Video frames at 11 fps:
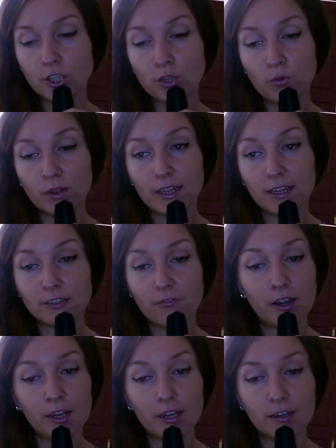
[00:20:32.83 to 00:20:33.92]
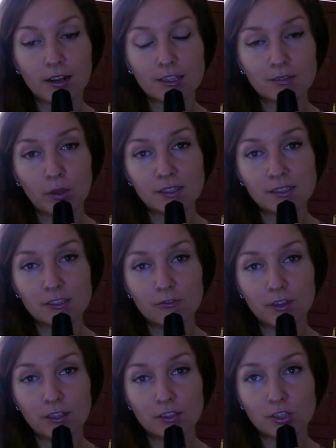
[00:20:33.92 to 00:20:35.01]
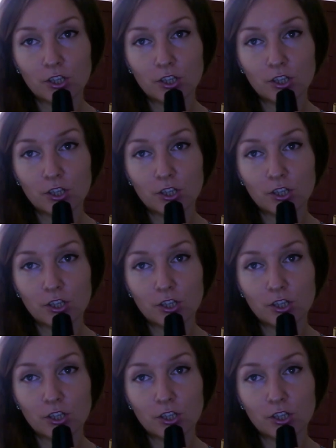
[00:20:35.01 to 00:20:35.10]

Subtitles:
You will get very inexpensive and